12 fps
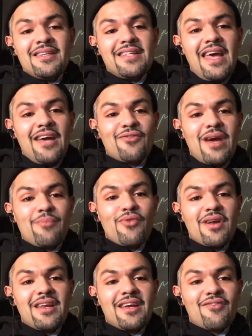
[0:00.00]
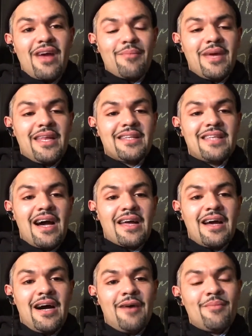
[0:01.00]
Dan Crank Brooklyn,
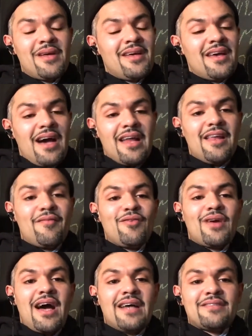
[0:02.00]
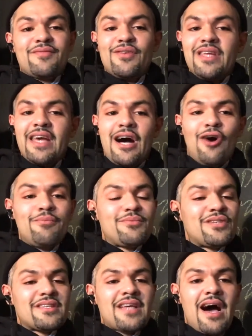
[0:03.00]
crankmania.com. I love you guys. If you need help,
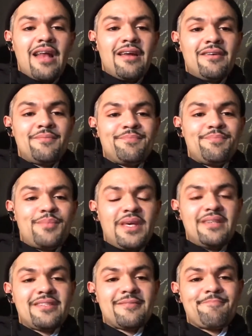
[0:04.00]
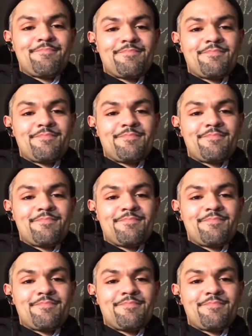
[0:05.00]
just holla. Peace.